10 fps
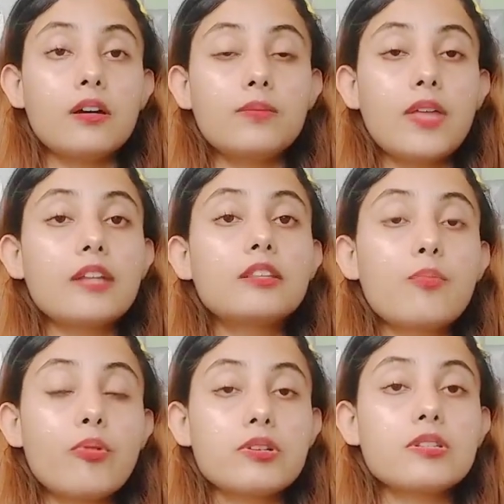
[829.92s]
that the
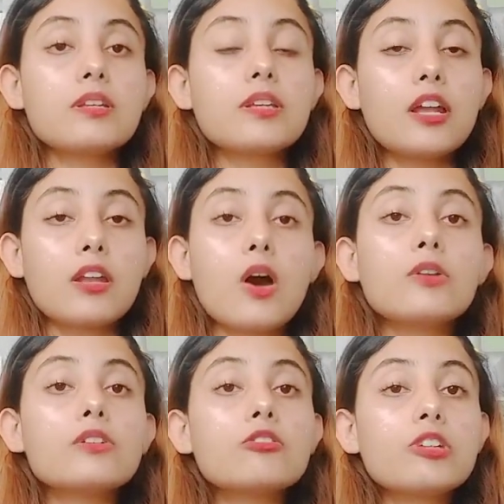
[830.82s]
person
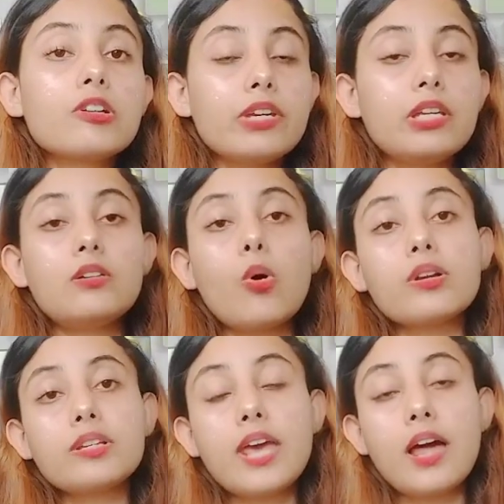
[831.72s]
cannot reveal or
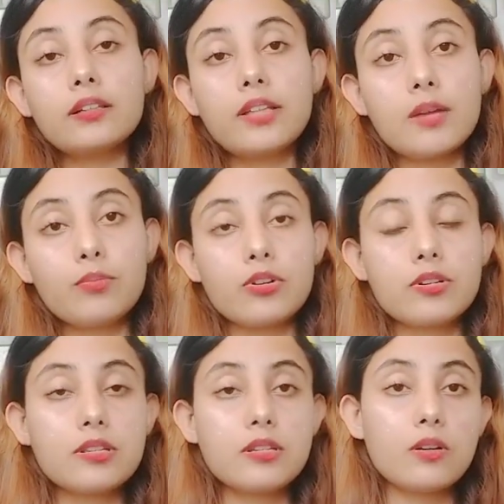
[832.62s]
tell that
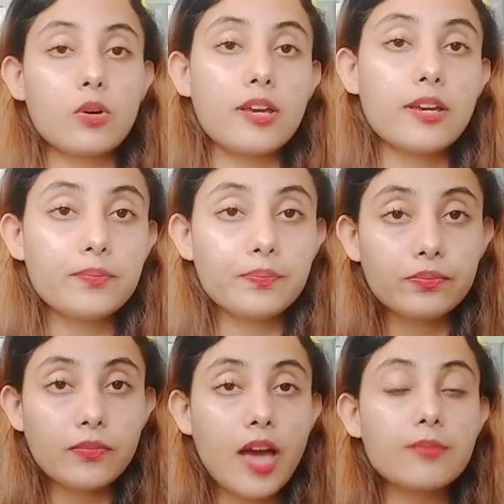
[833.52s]
person, okay.
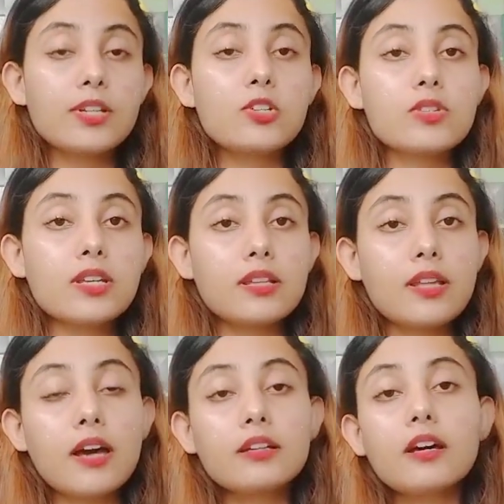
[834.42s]
I mean to say
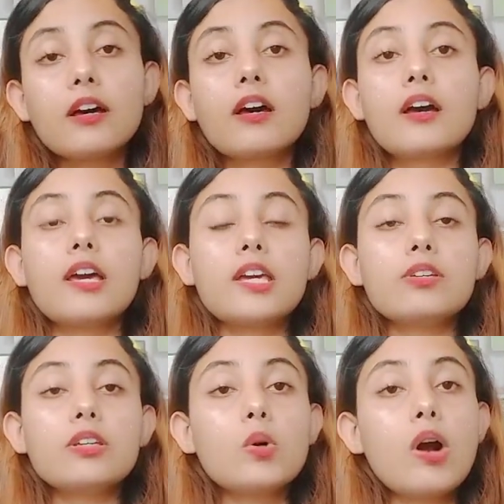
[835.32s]
that
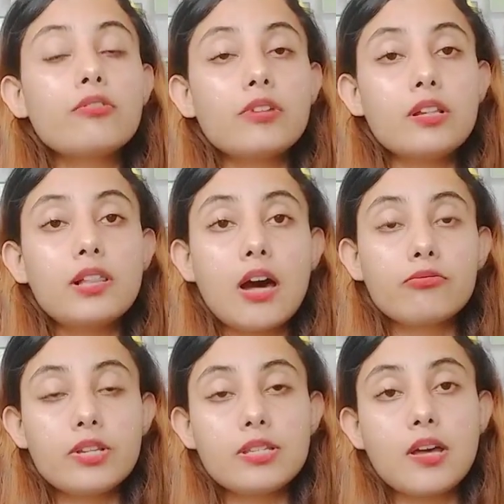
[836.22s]
you are in love
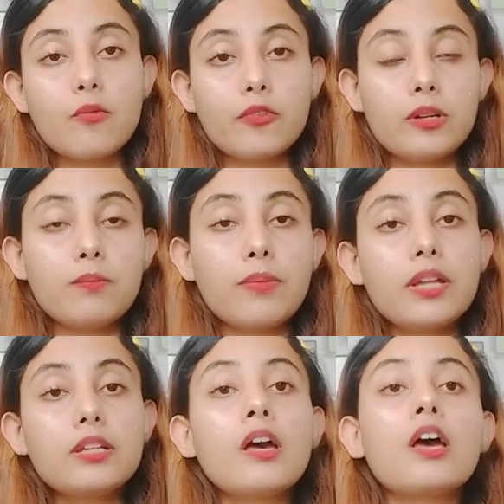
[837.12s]
with someone,
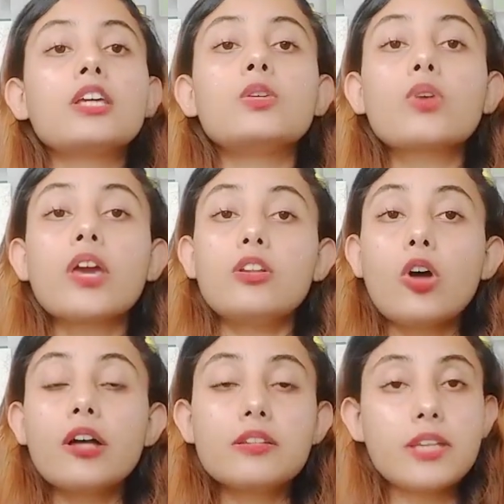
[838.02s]
but you
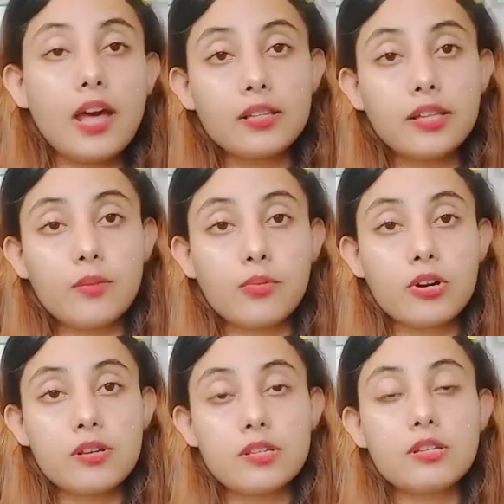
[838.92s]
cannot tell that
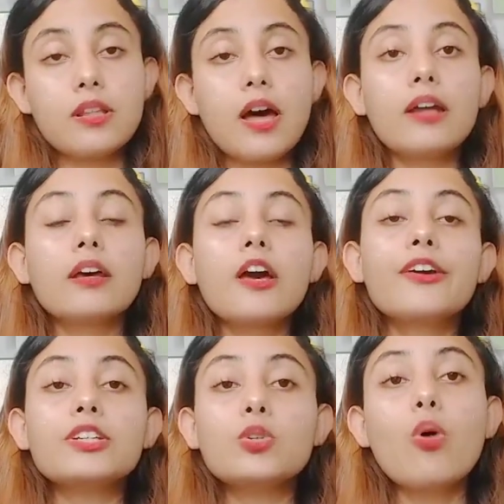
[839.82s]
person that
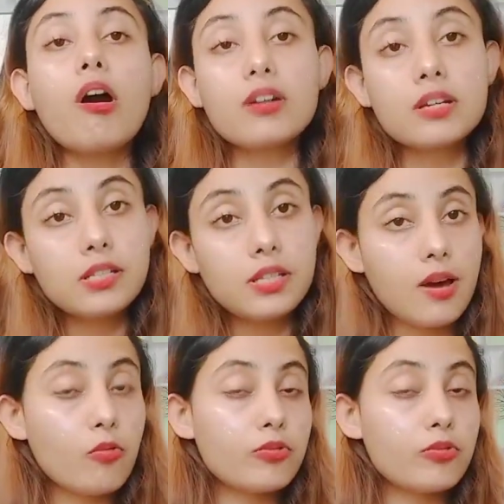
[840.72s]
you are in love